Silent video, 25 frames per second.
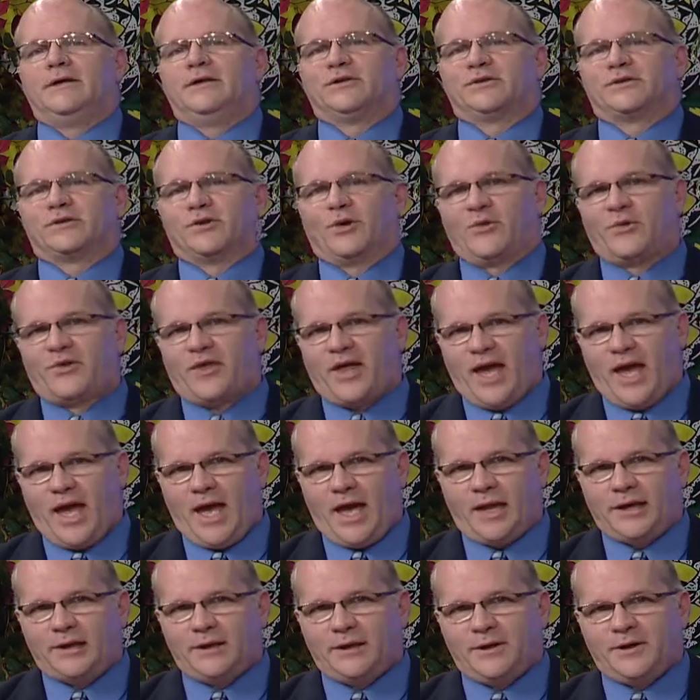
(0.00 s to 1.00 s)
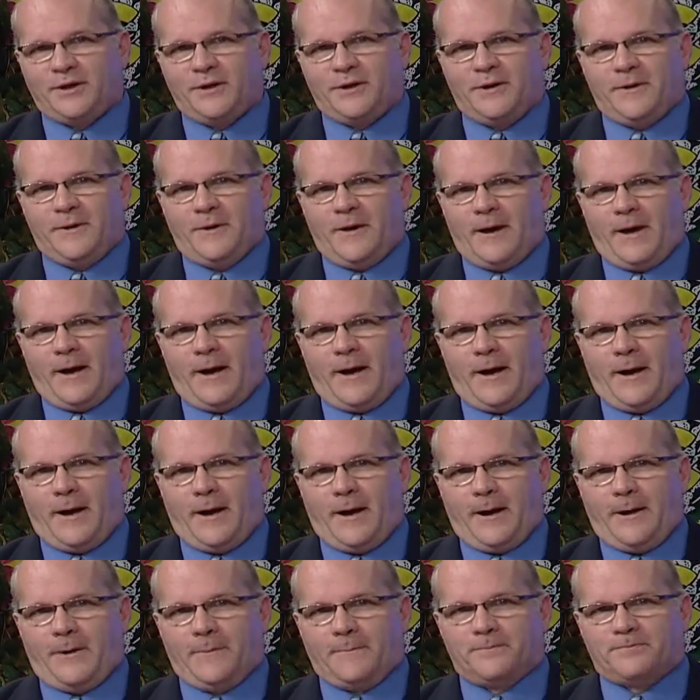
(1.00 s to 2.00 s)
So then,
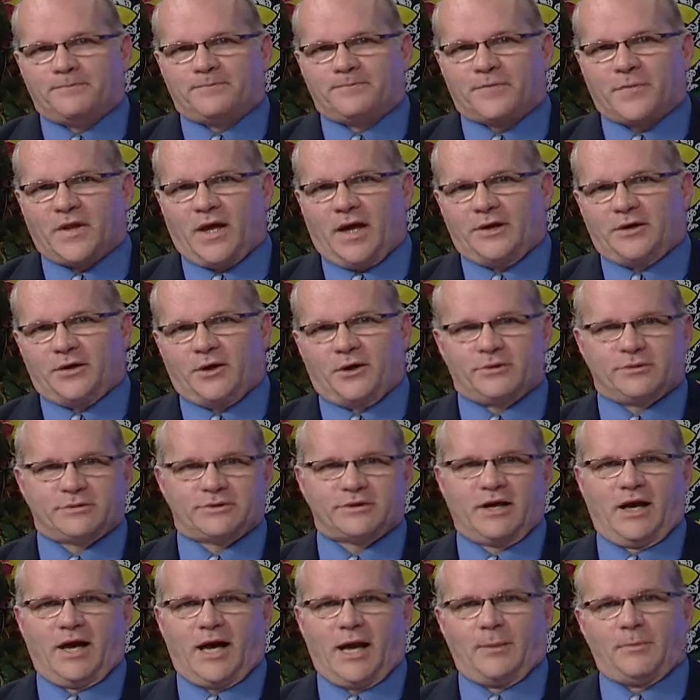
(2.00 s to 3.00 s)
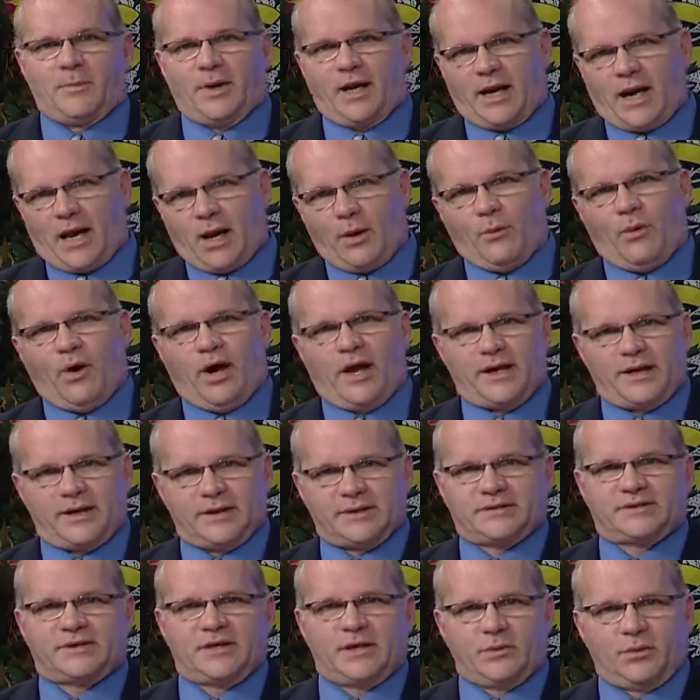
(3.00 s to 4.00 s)
another time, and I wanted
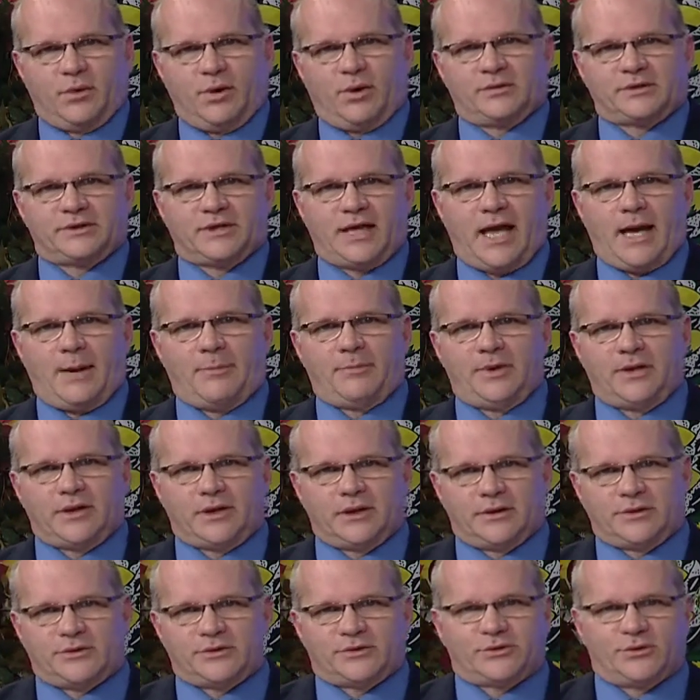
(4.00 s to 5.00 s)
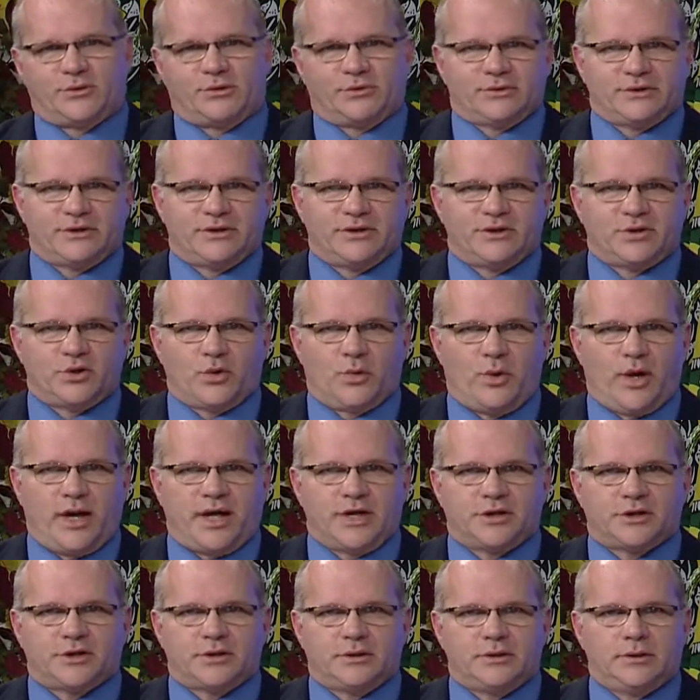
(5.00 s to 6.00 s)
to see what was happening in a certain
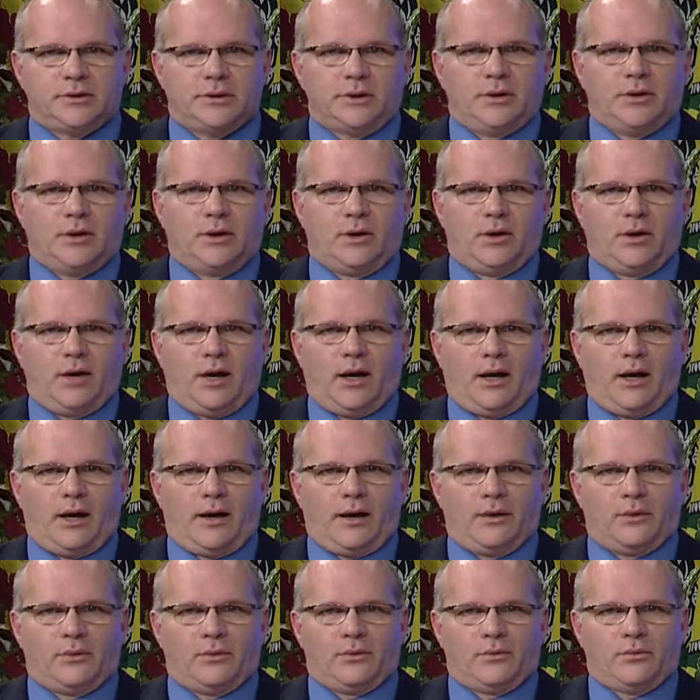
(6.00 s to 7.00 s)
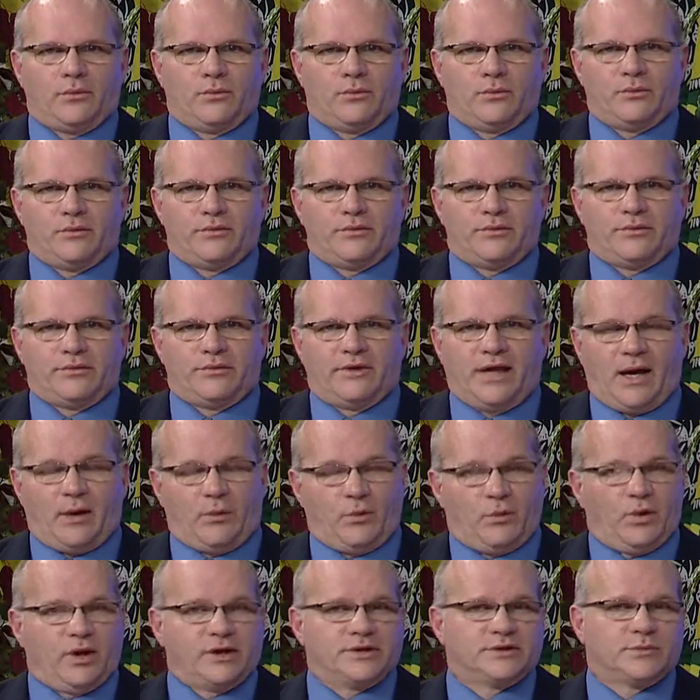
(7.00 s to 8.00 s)
situation
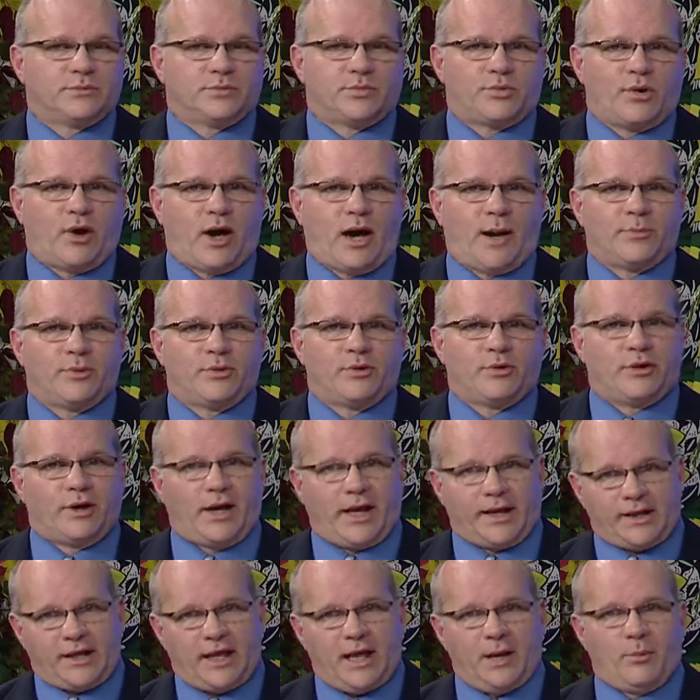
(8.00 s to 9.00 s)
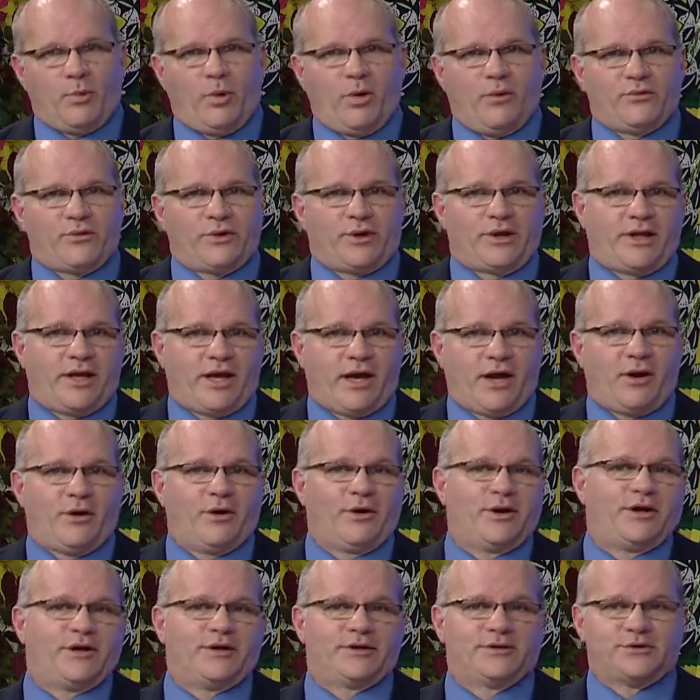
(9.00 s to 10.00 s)
that wasn't proper, and I came over to the
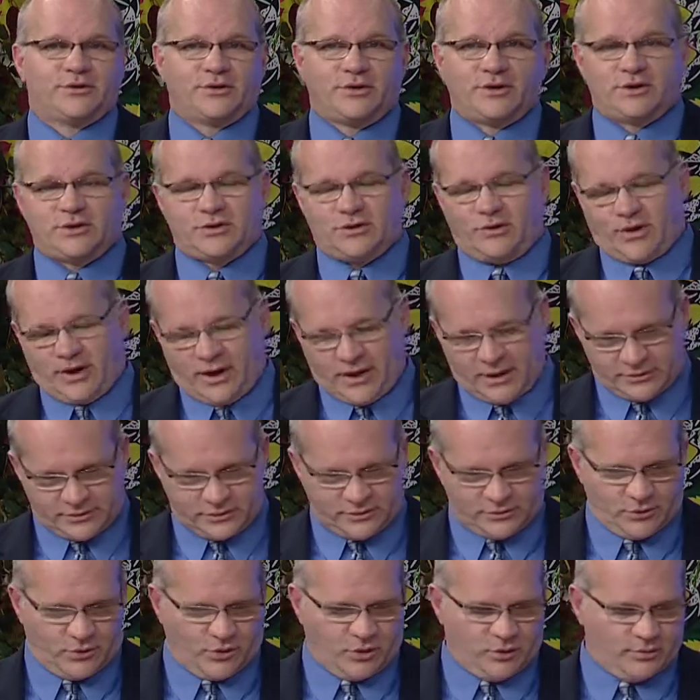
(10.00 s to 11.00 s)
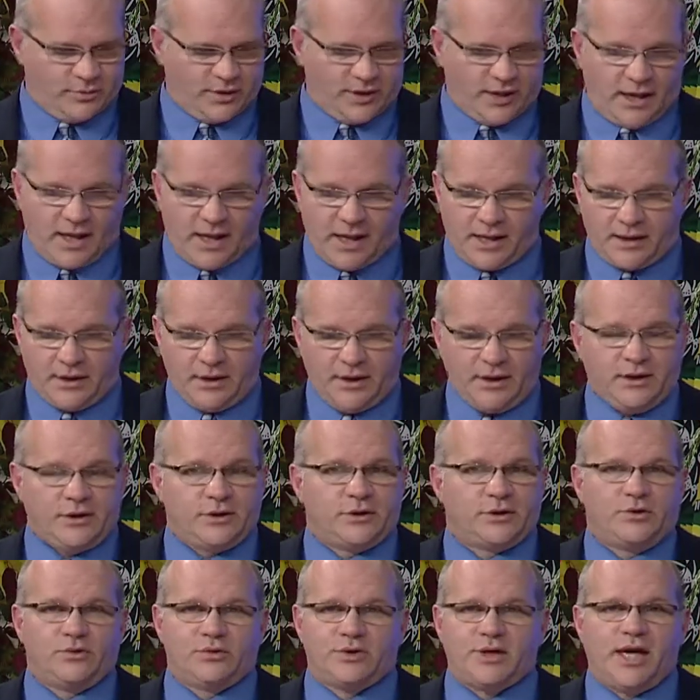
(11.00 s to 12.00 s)
area, and Judy Johansson told me, hey,
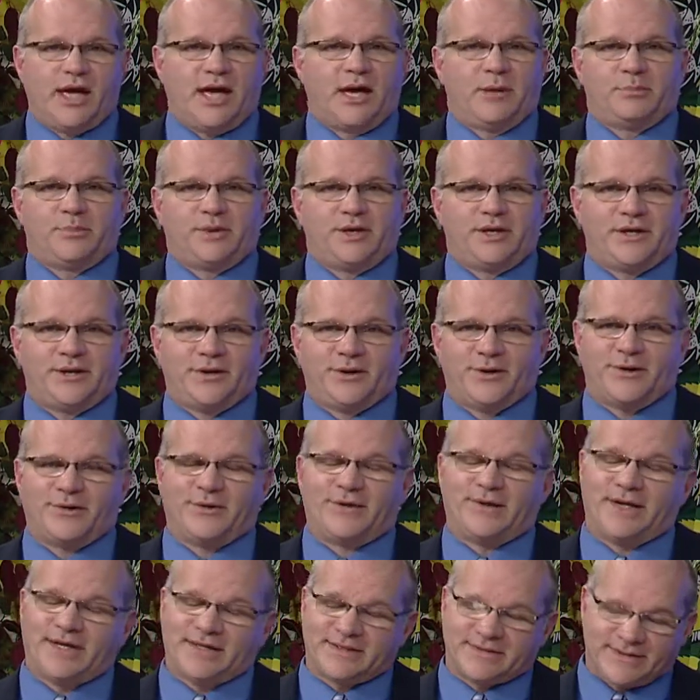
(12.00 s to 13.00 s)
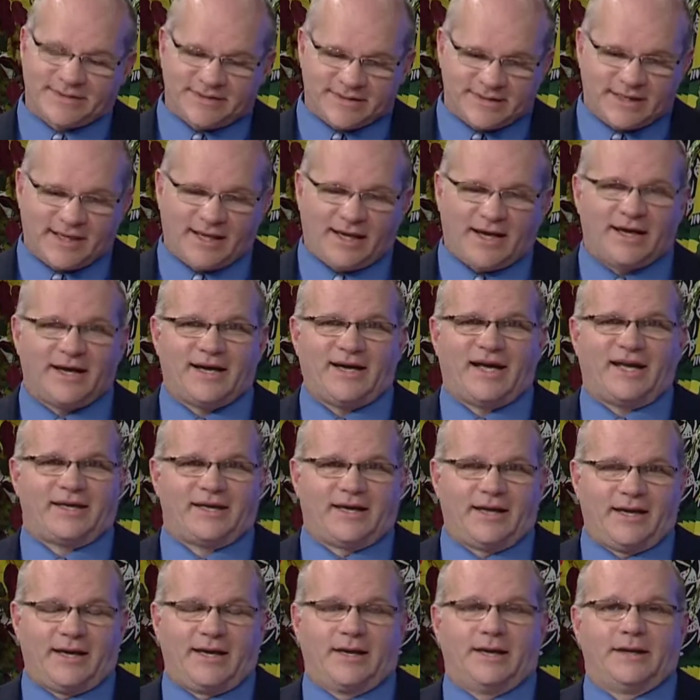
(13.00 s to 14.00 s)
you can't be here. And I said, yeah, I
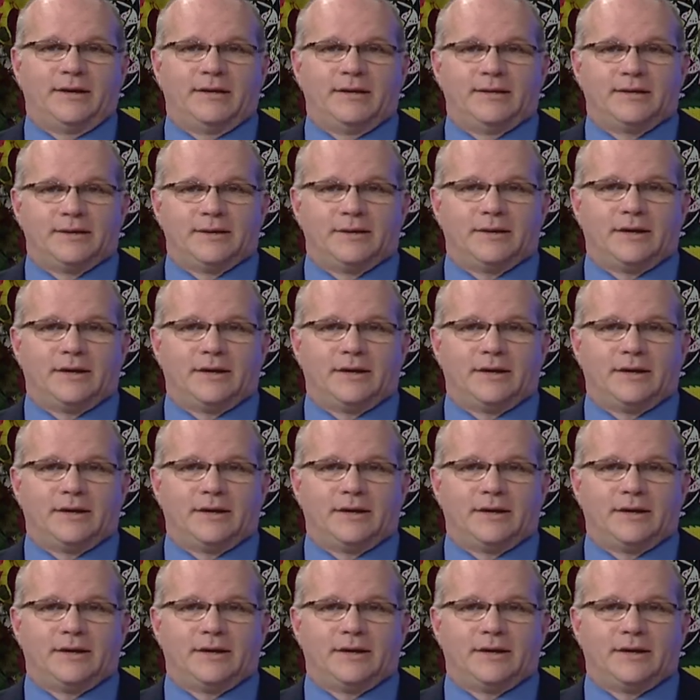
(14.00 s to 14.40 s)
can.